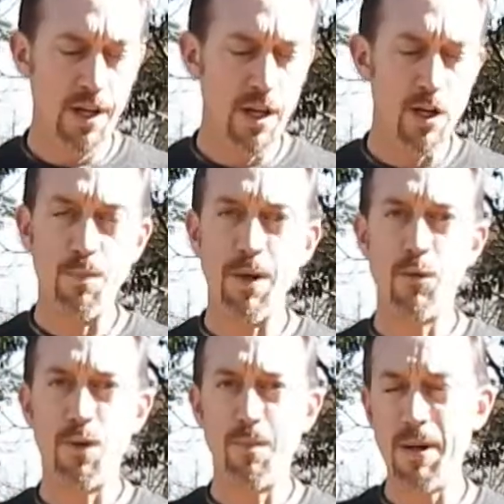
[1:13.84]
You know,
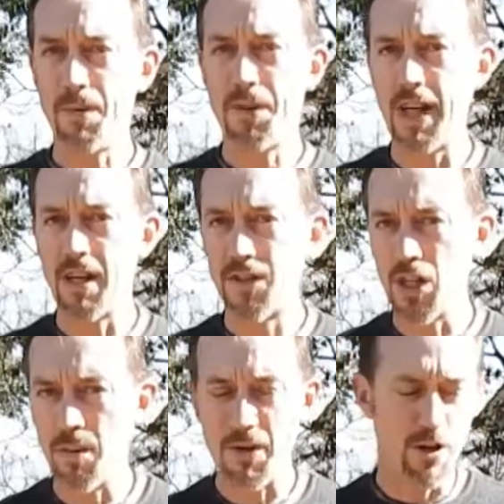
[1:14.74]
when people think of
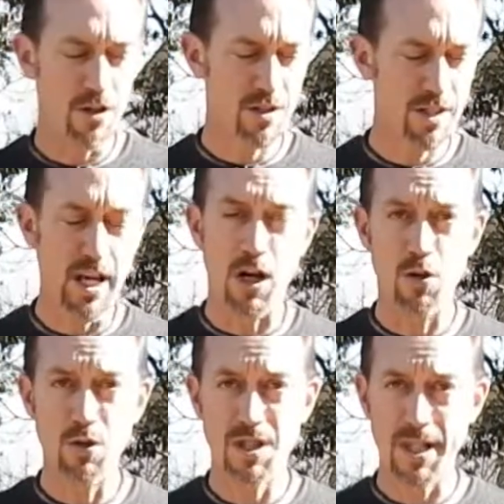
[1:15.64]
tomahawks, they
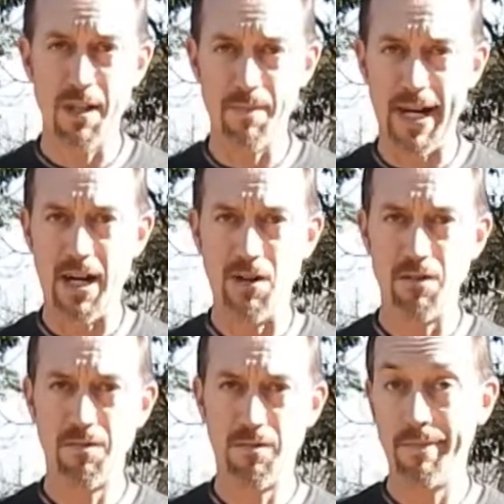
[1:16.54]
always think
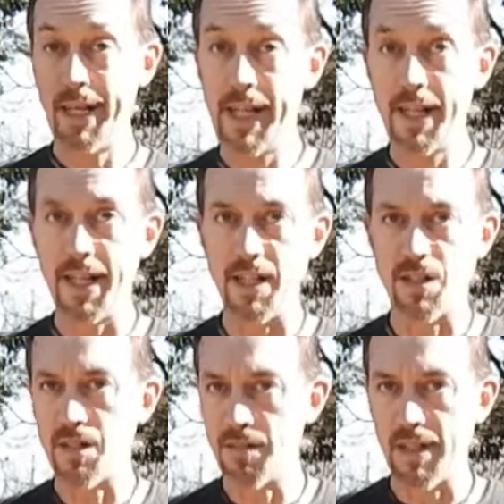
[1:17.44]
about
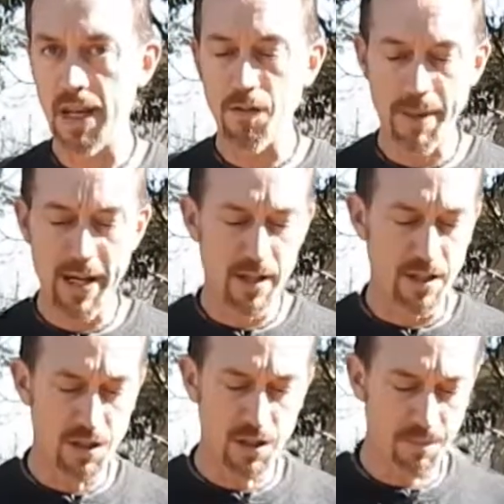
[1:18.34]
Indians, Native
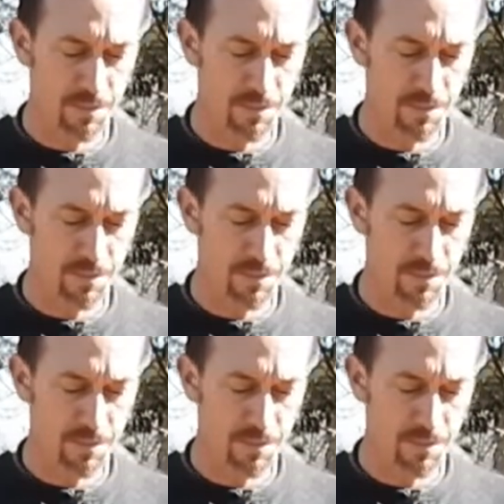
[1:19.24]
Americans.